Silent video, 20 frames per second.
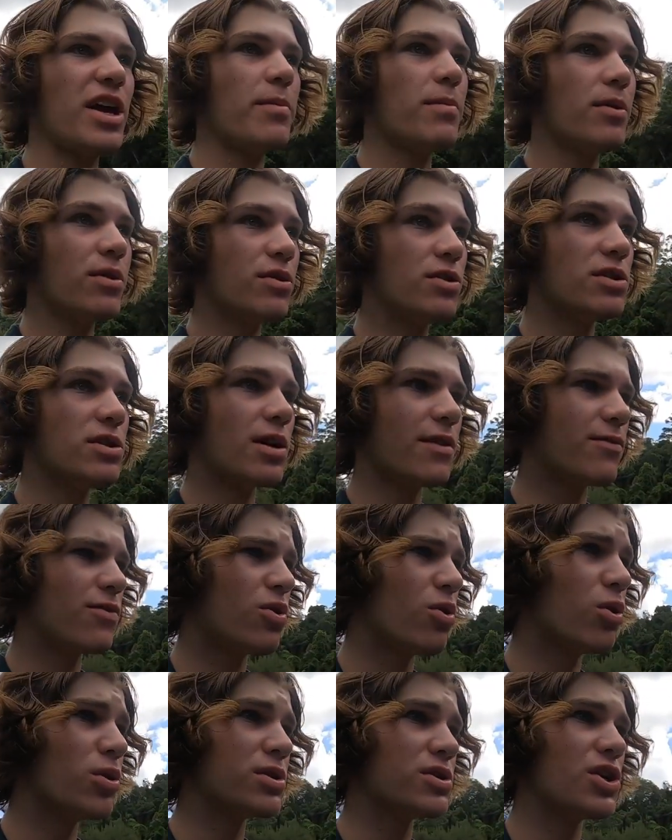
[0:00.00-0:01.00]
And because I've
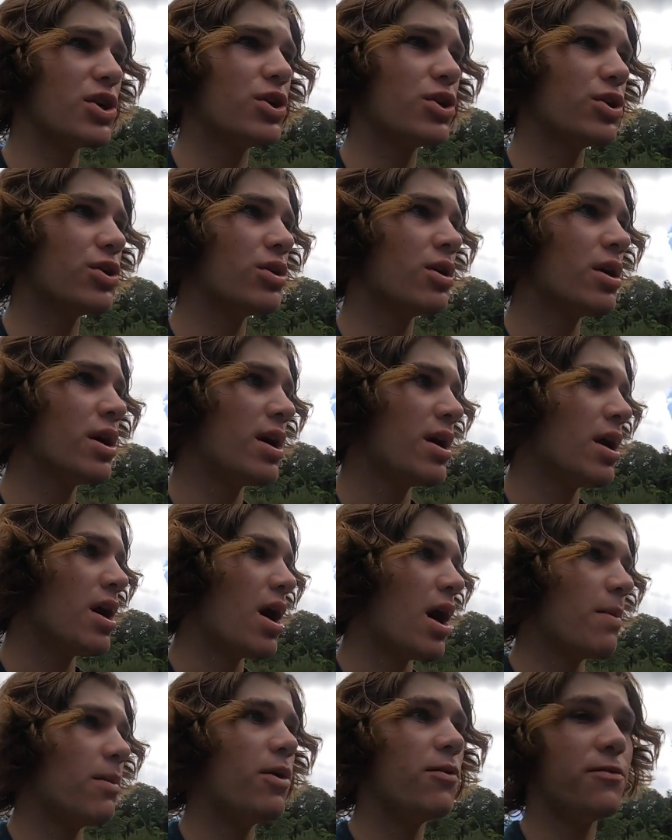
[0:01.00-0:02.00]
caught two,
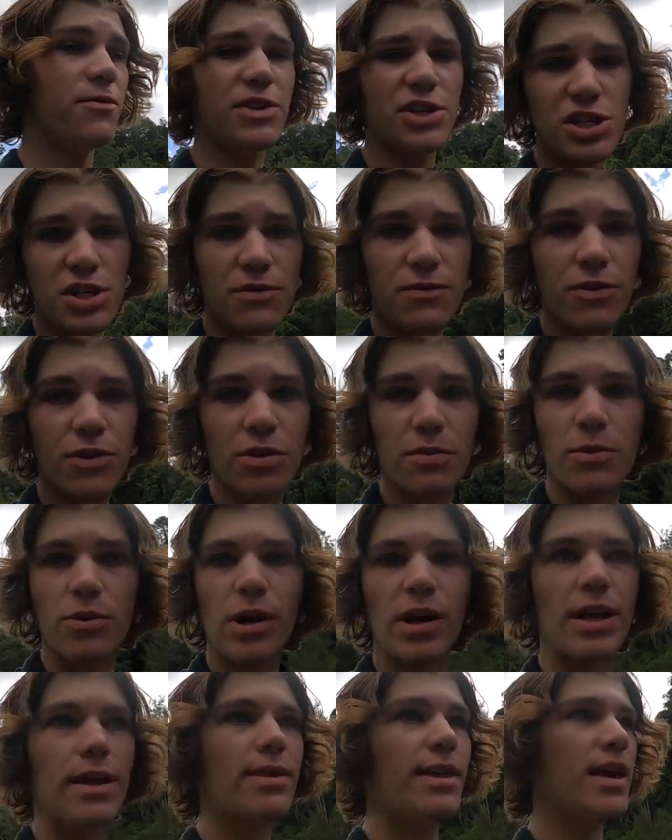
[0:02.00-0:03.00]
I'm not fishing for them
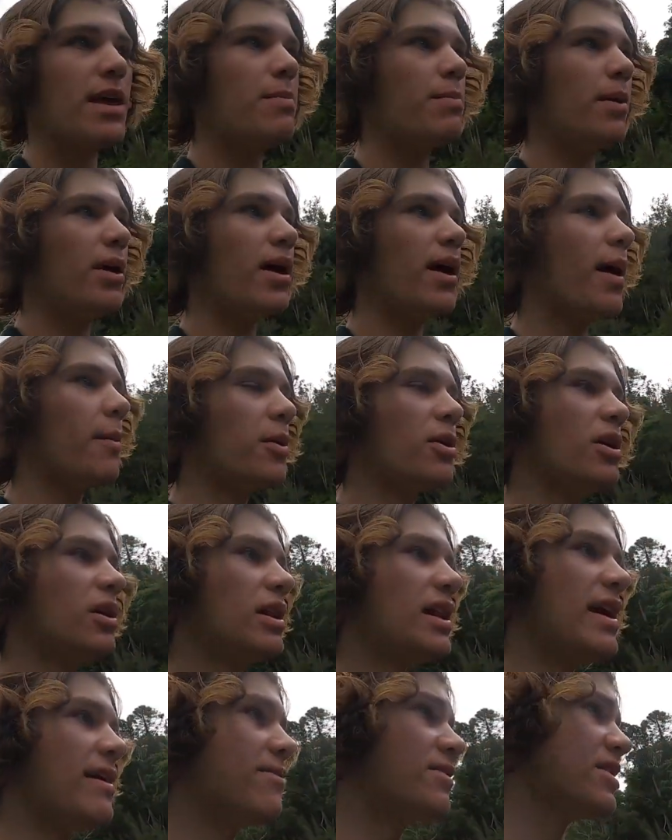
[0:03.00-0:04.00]
or anything, but I'm gonna
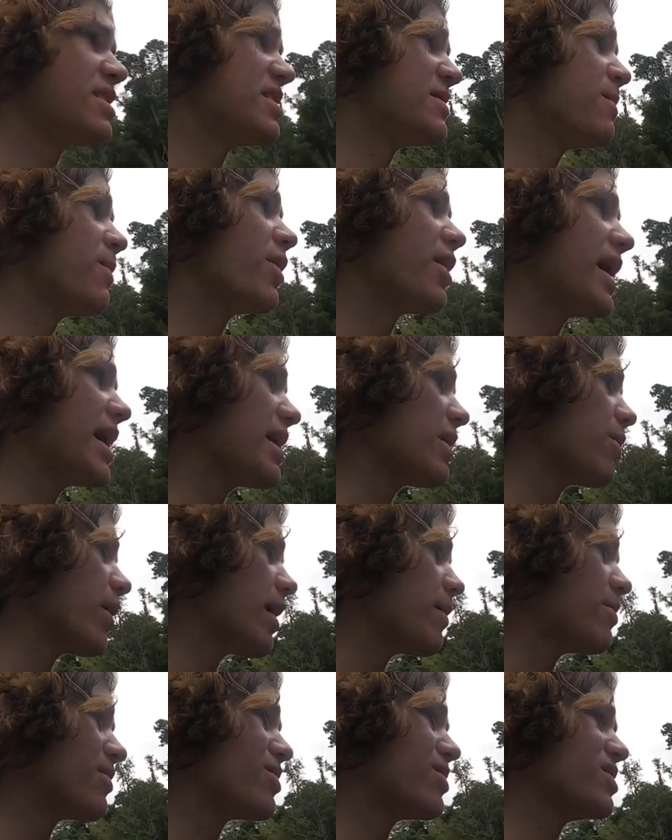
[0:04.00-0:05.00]
leave this spot
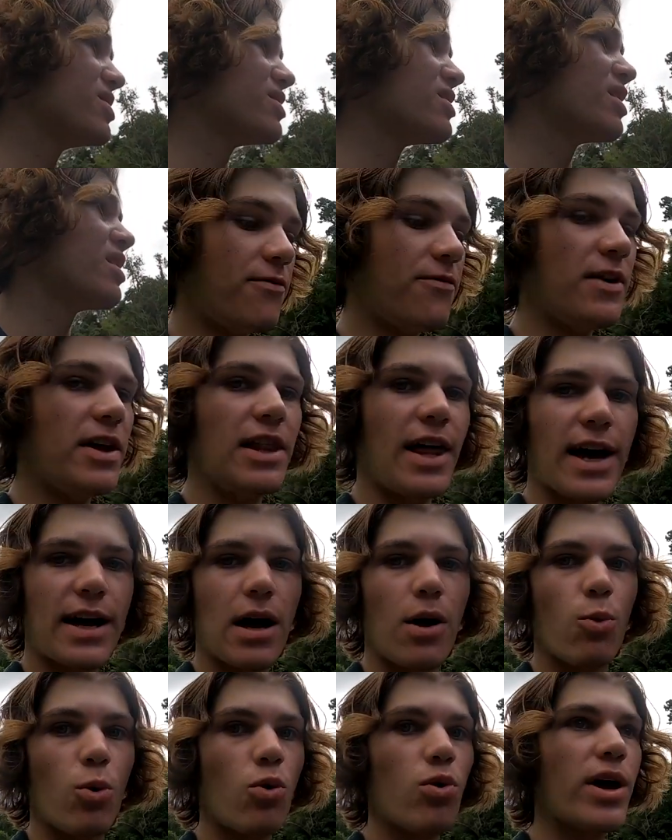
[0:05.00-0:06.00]
anyway because I feel
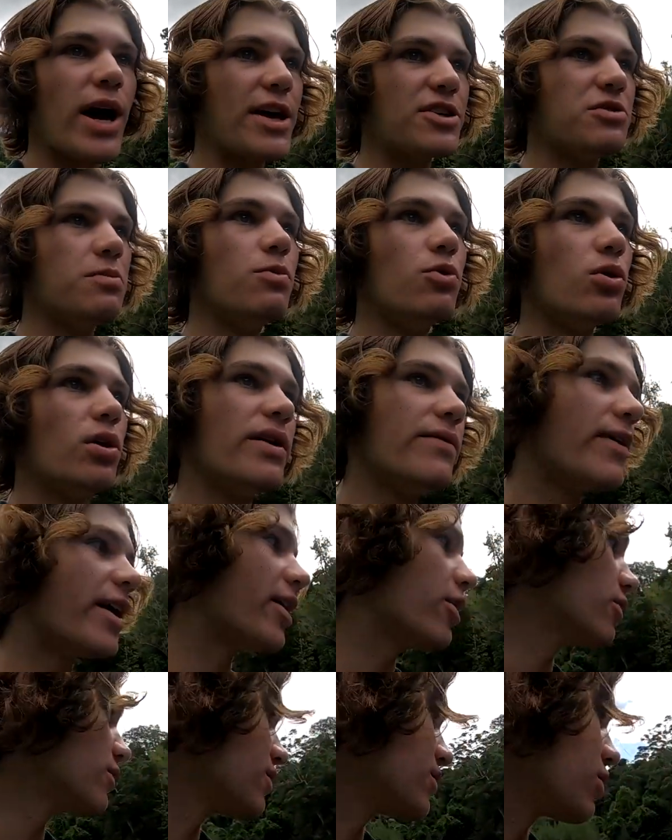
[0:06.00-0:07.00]
like I will catch more if
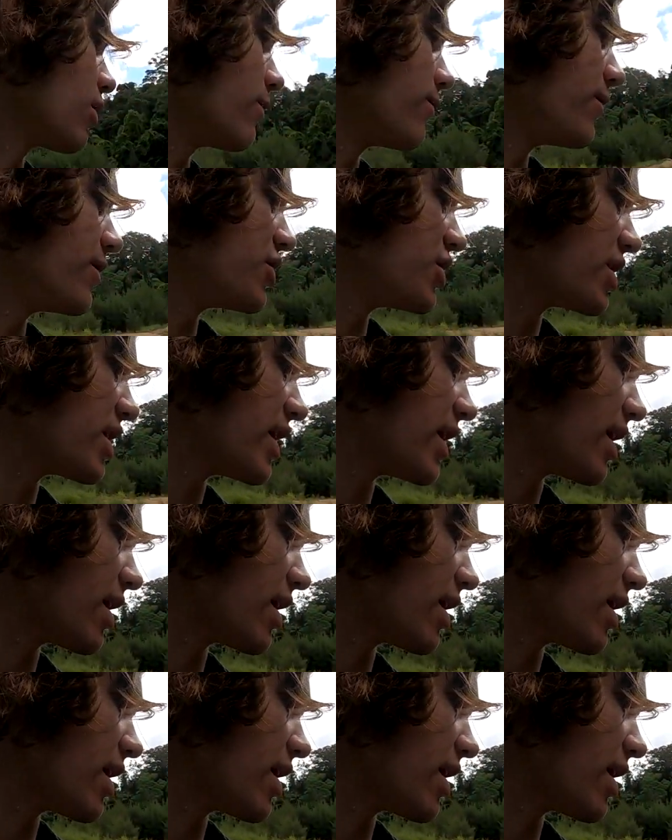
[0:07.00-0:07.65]
I don't stop fishing